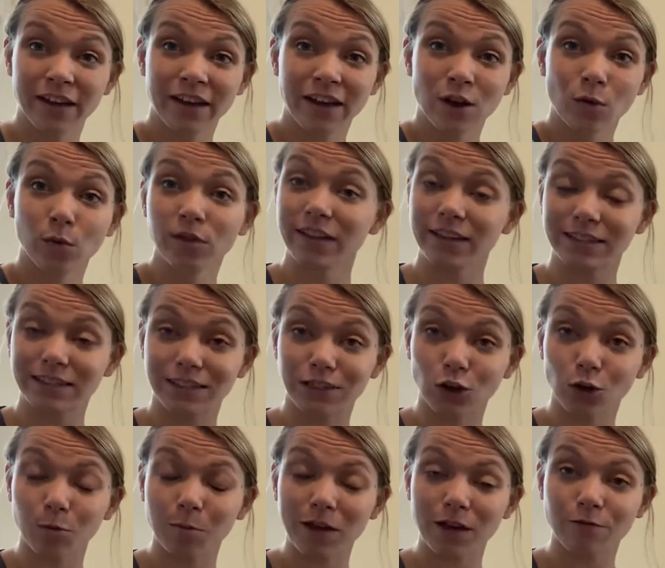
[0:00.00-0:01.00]
Will it
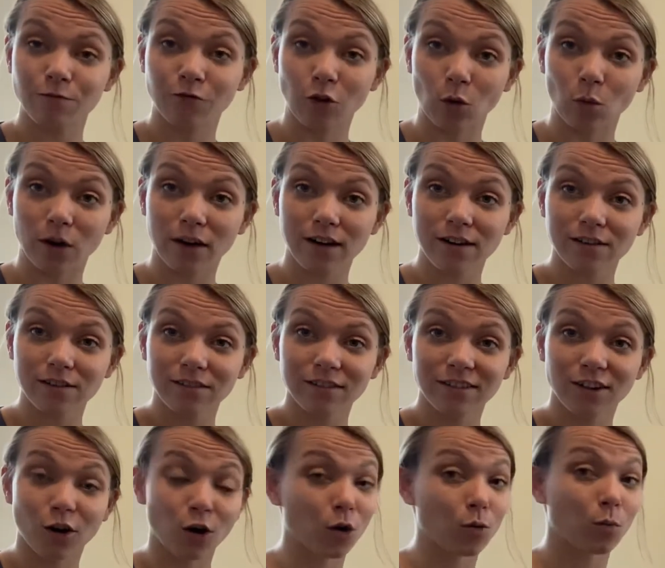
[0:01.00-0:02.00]
still be 4,
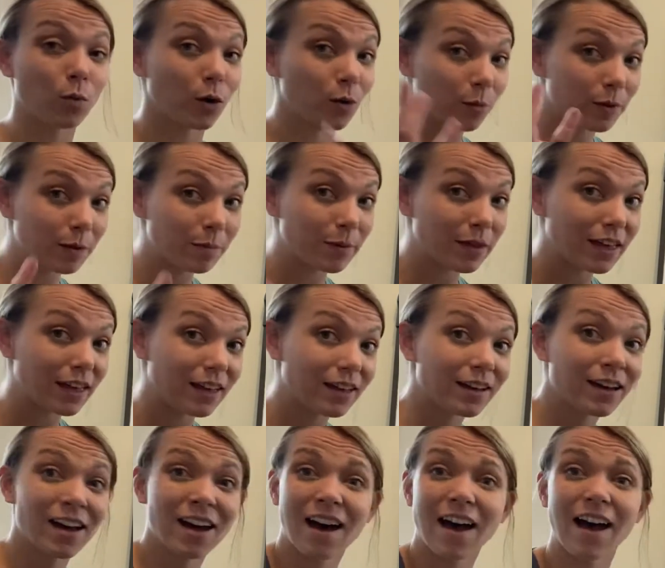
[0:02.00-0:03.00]
or will we be
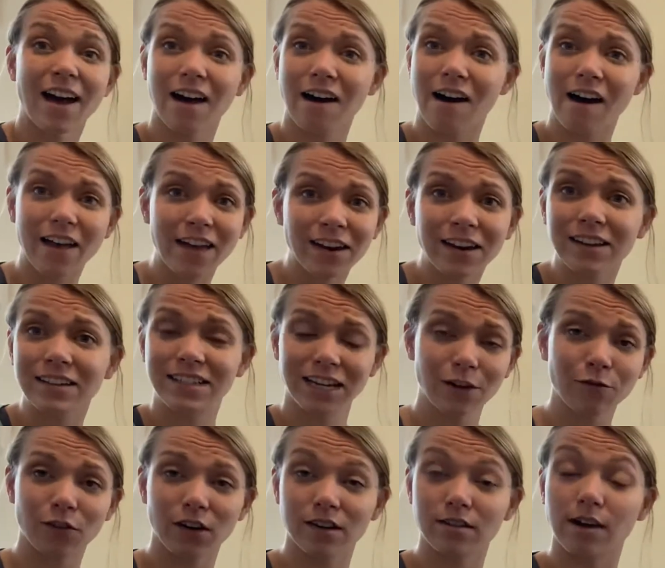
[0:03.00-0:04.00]
in a
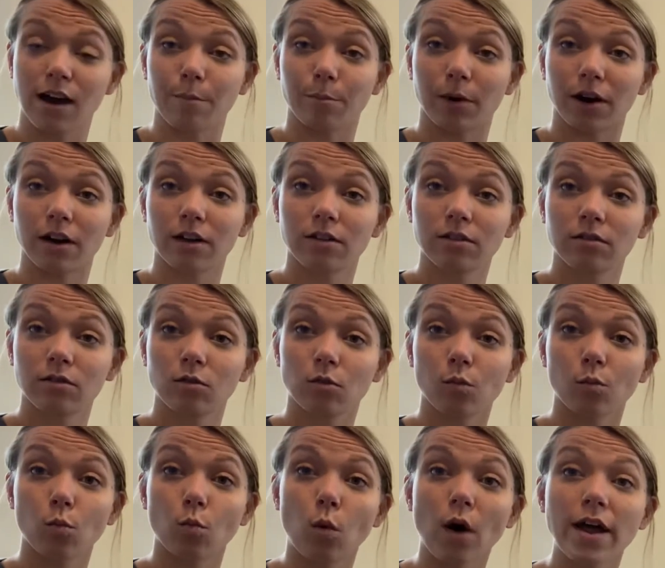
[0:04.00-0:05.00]
different number?
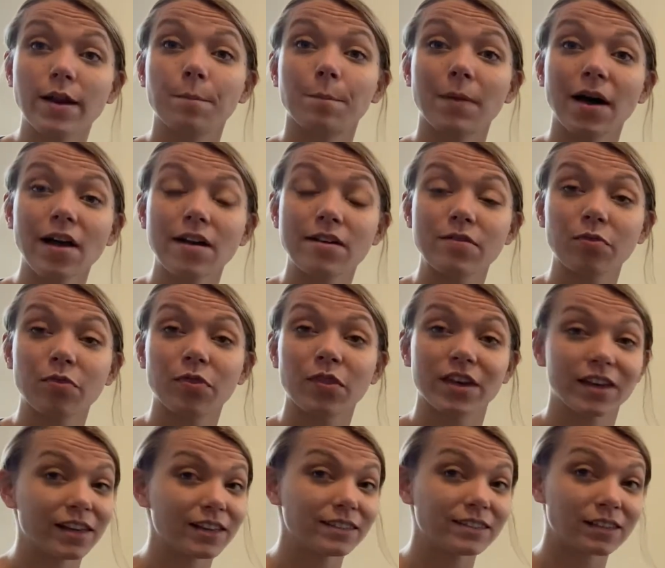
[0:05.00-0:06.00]
What month
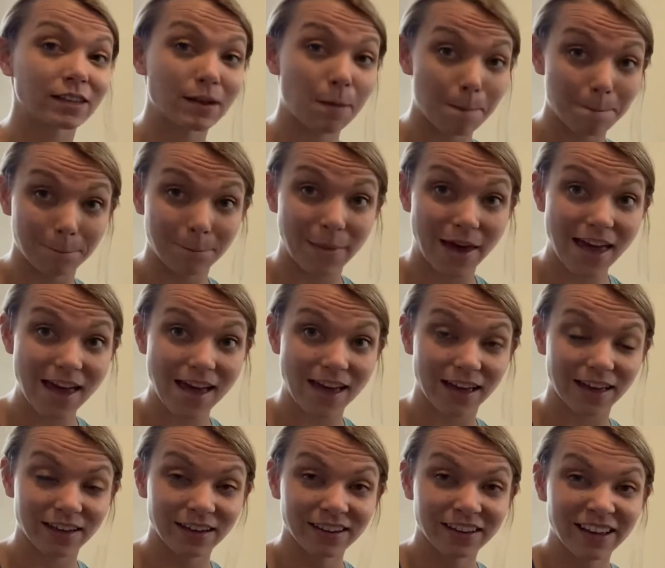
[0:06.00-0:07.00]
is
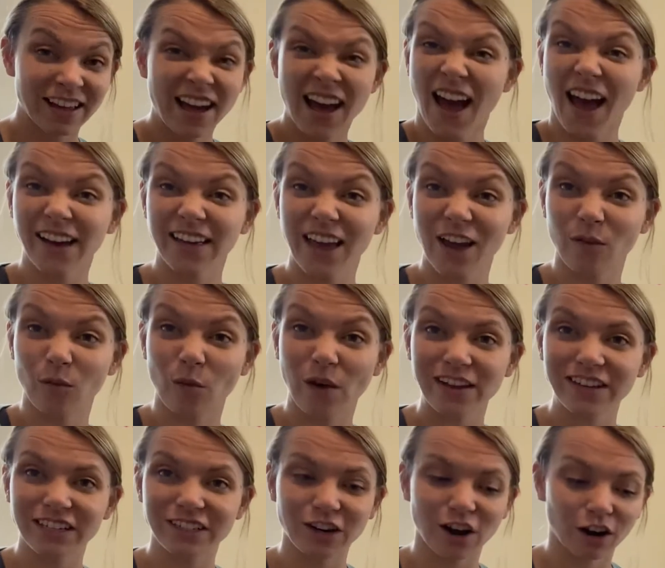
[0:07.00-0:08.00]
May? I can't
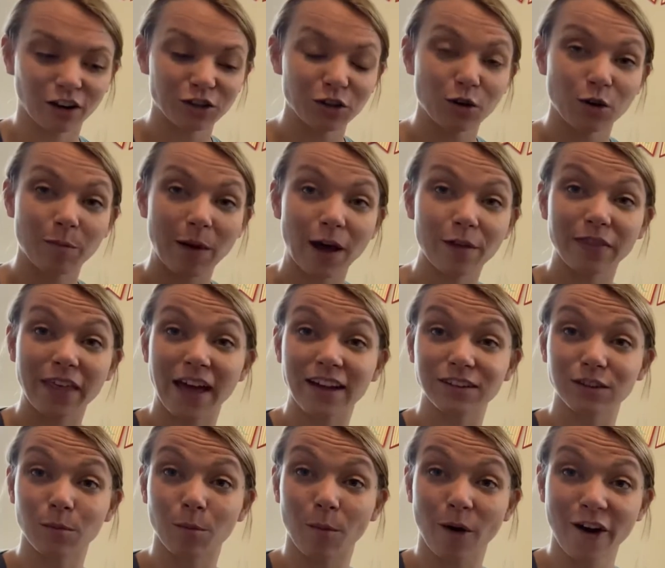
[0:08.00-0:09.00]
wait to talk to you about that
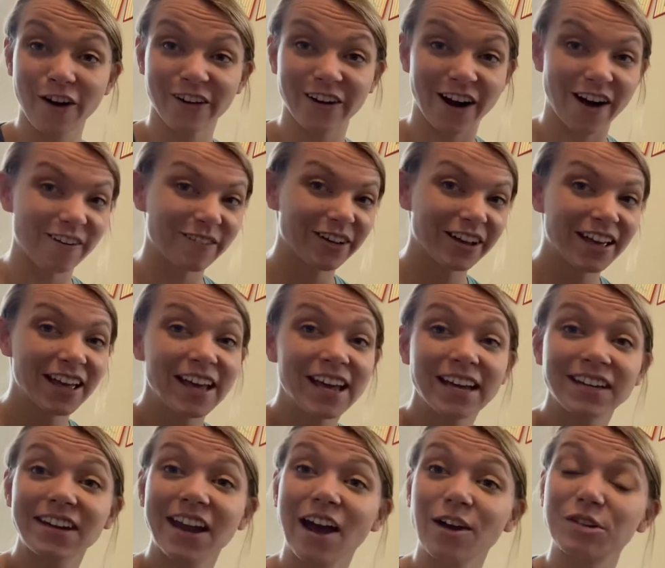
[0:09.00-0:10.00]
tomorrow.
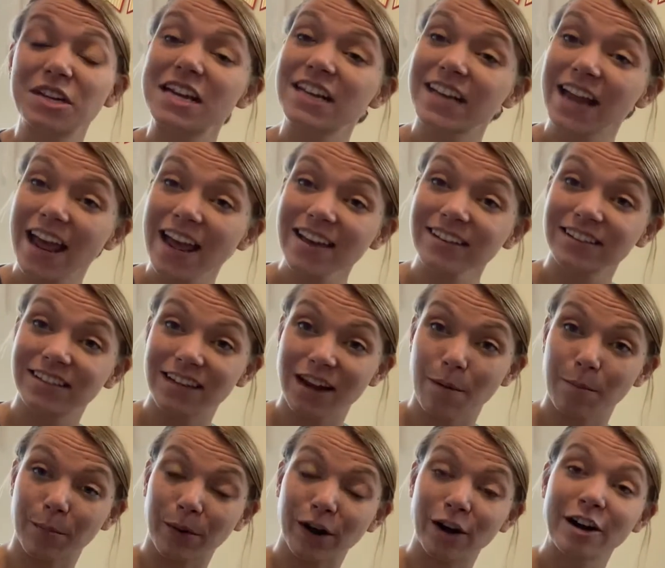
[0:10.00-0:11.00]
Now, today's
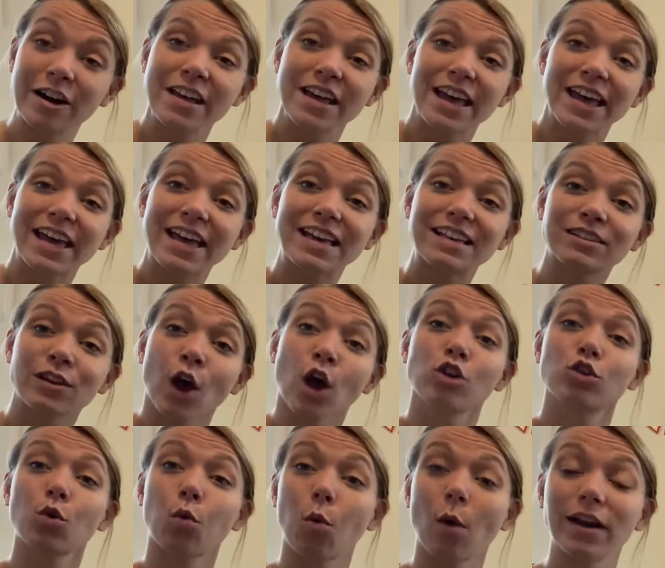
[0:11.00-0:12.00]
number is
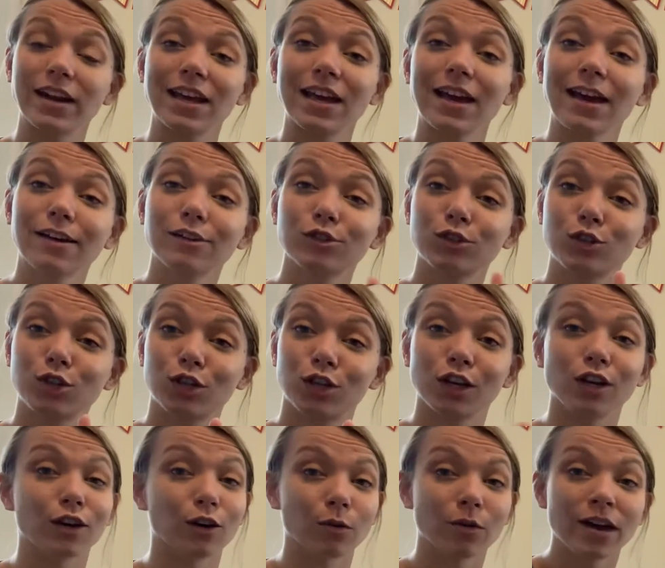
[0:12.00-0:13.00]

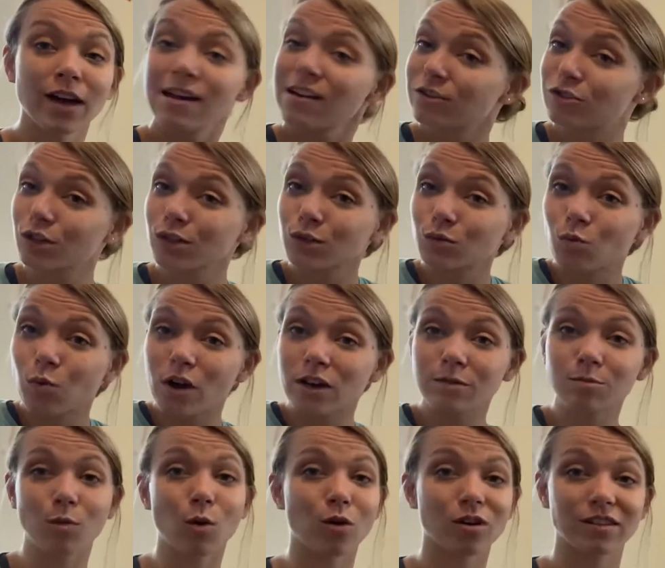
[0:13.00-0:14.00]
22. Just one
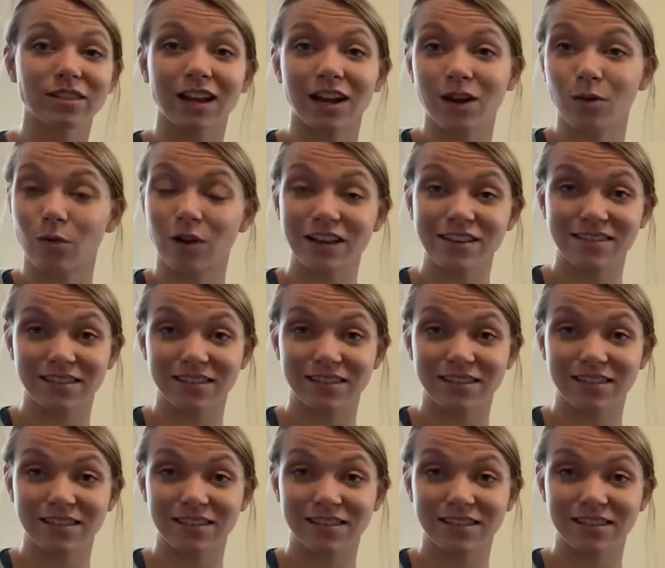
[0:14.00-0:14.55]
more than it was